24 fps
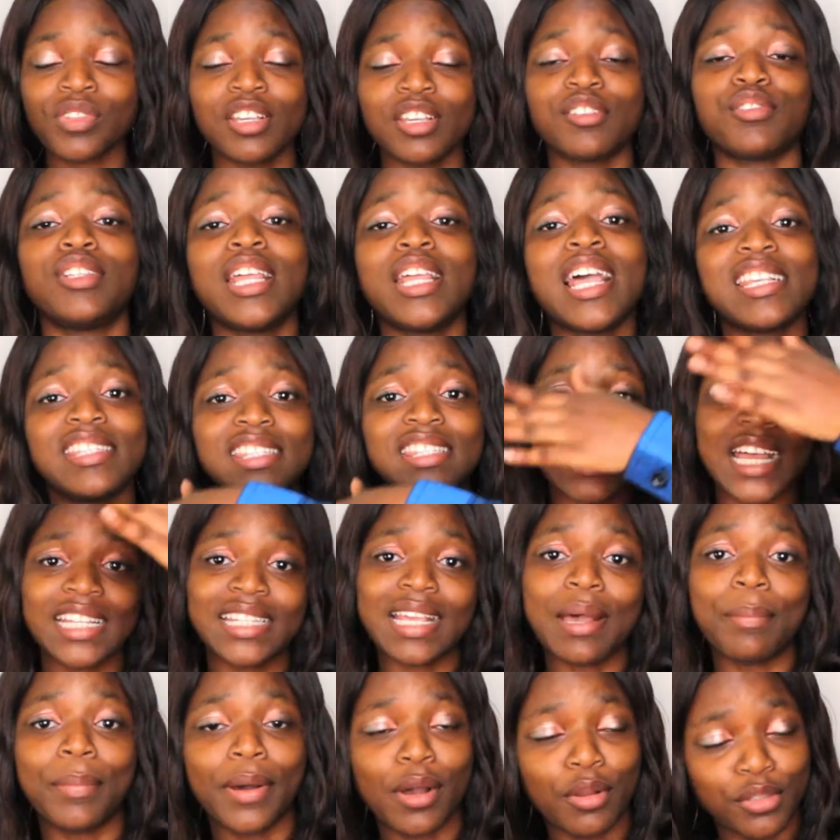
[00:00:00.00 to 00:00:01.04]
so that is that
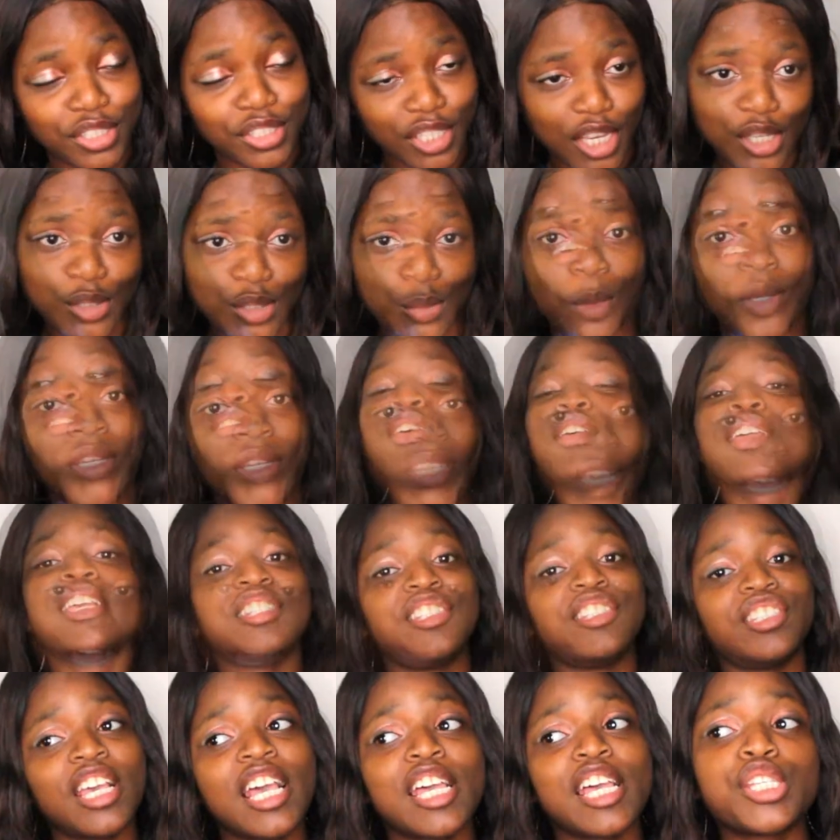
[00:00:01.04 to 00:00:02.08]
about JS1 so in
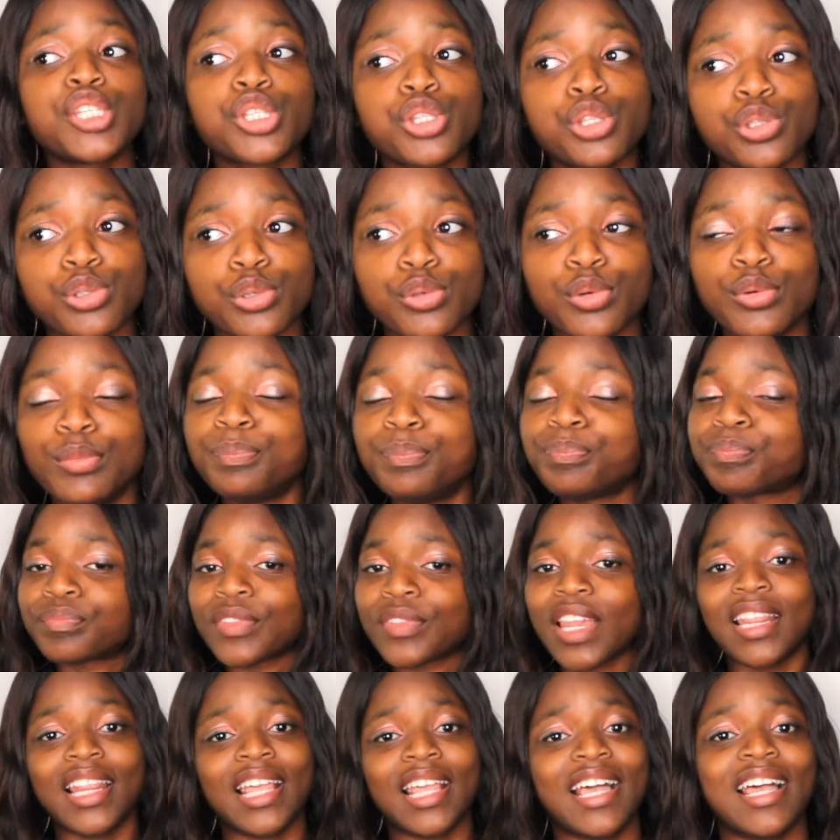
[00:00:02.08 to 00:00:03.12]

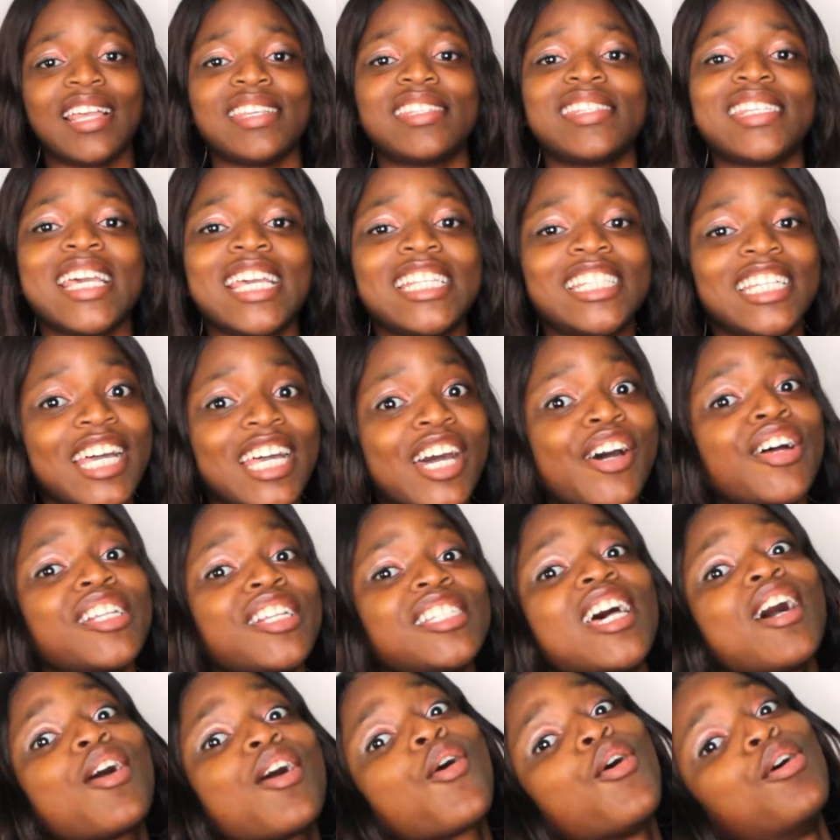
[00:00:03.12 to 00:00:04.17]
JS2 like I said the character